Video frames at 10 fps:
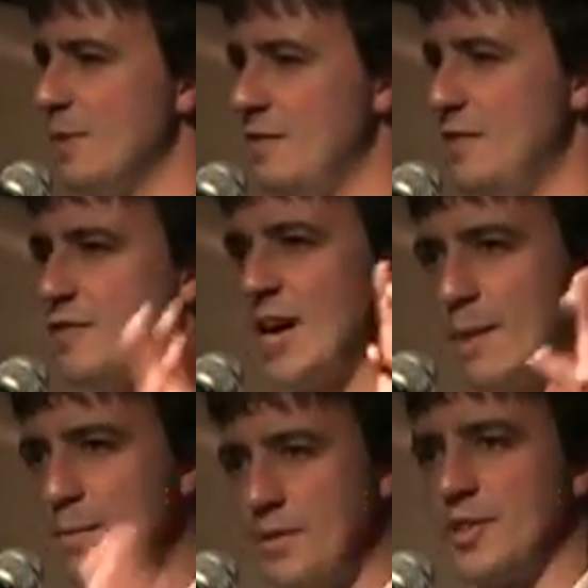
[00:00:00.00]
but if you've
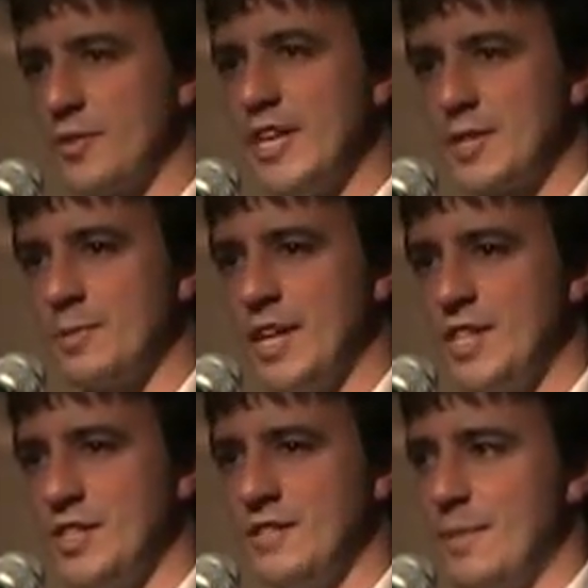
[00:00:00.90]
come up with a great
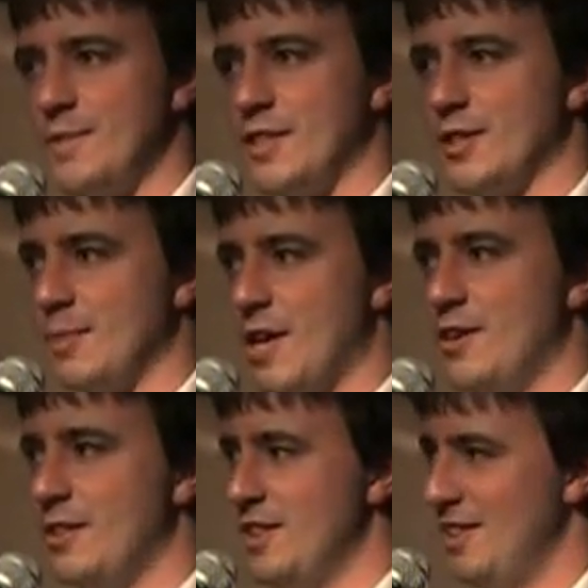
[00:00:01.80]
explanation of that particular plot
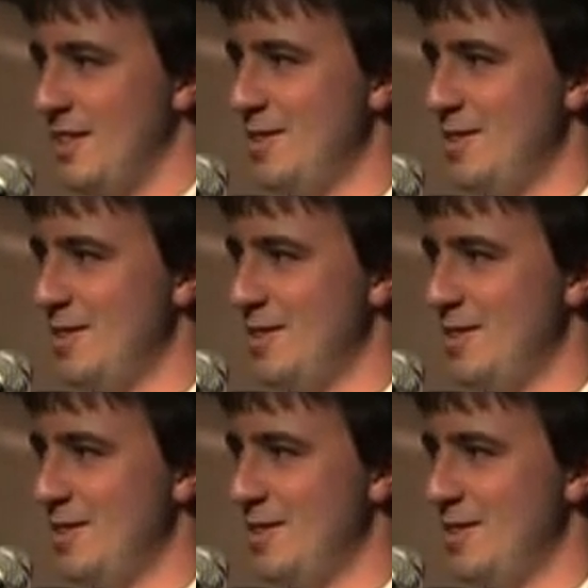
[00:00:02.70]
hole,